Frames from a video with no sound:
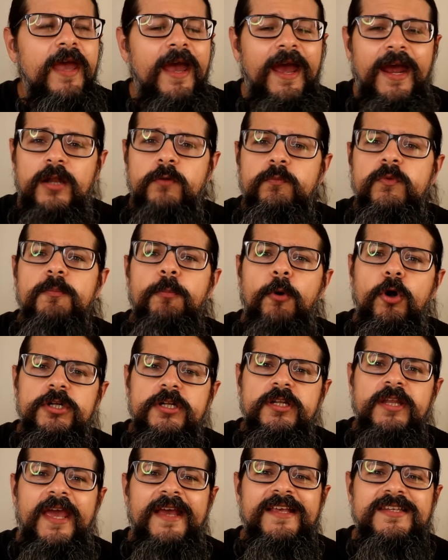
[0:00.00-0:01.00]
And we bought
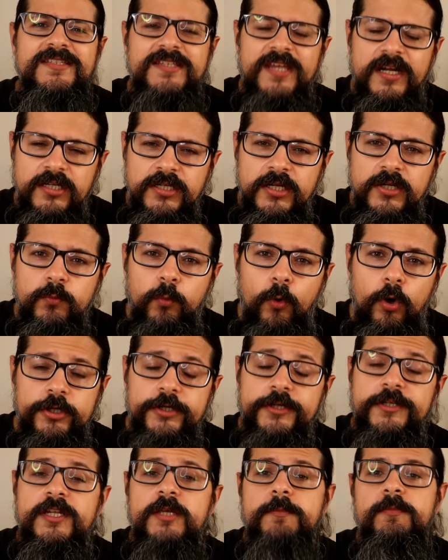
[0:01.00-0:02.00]
an extended
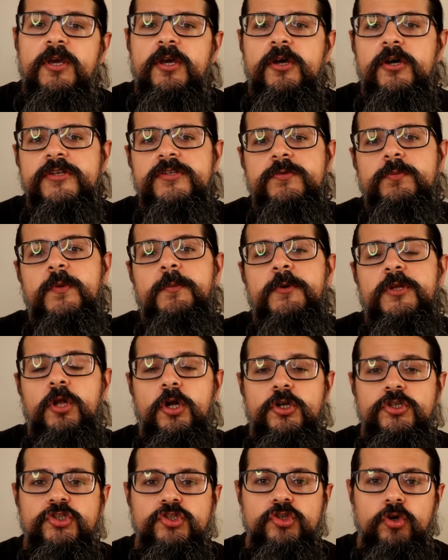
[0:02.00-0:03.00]
warranty because we were
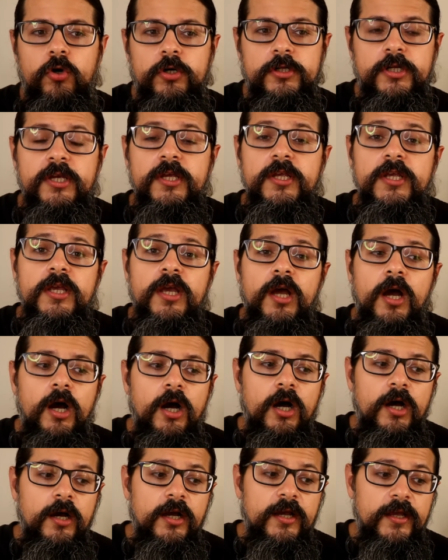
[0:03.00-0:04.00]
not sure,
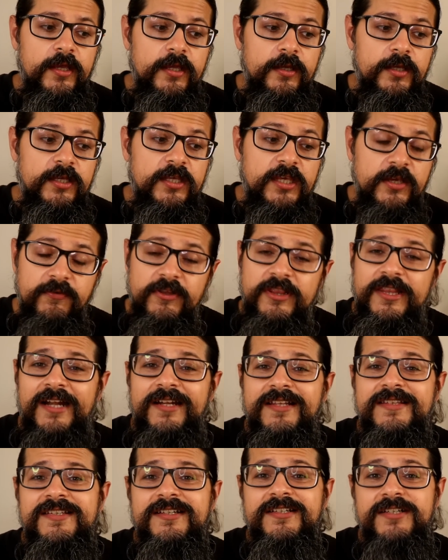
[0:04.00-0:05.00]
given
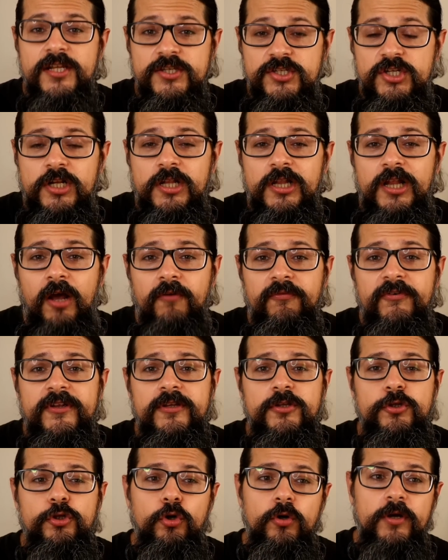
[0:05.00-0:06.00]
that it's a digital oven,
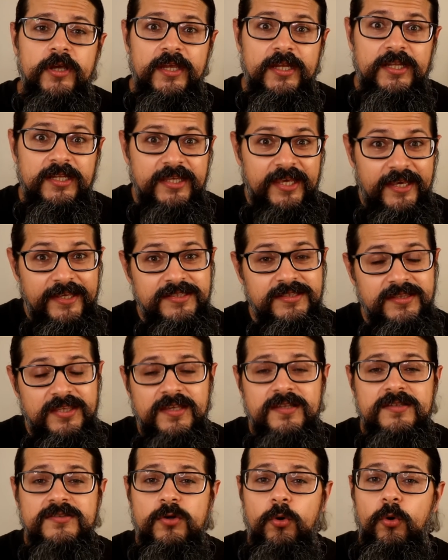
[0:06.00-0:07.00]
you know, in case
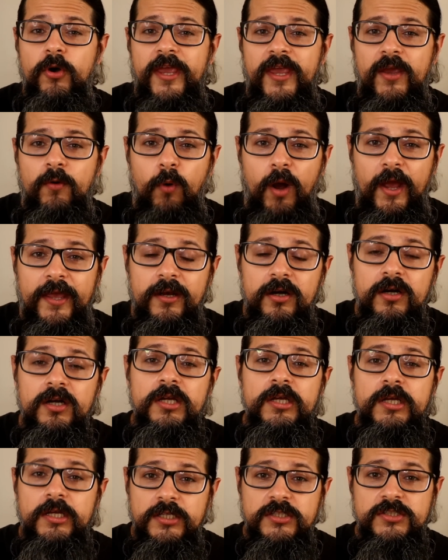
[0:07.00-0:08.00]
things go haywire,
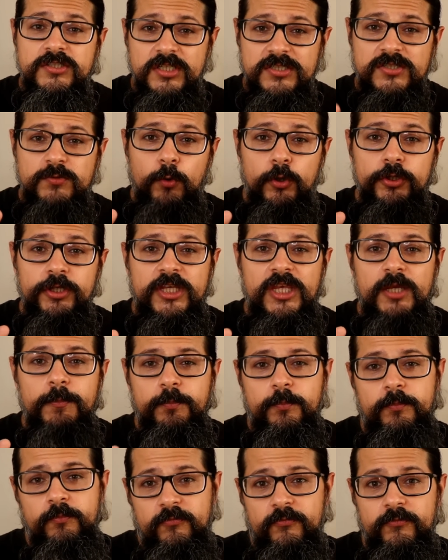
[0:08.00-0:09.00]
just want to
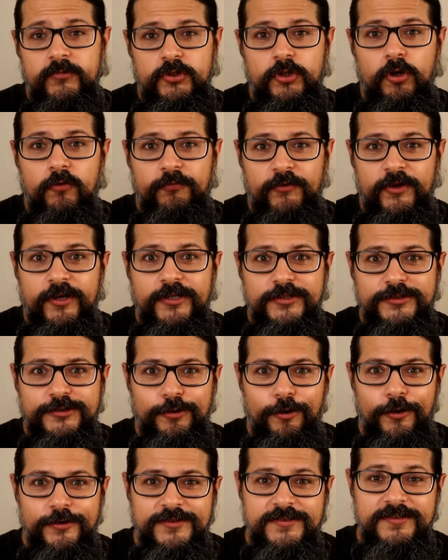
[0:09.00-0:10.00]
keep your fingers
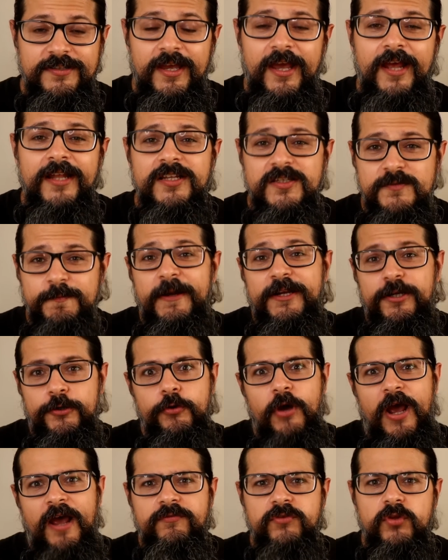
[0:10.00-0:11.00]
crossed, and it's better
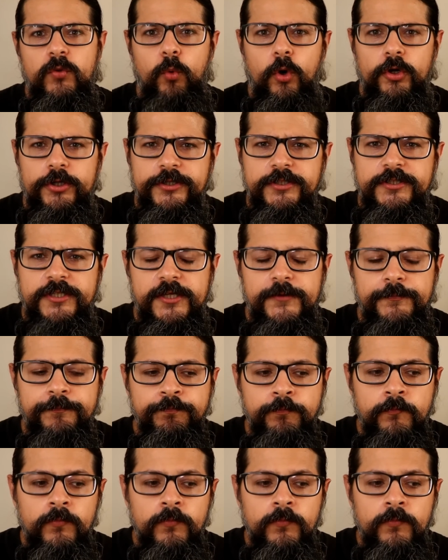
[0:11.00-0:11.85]
to have the warranty.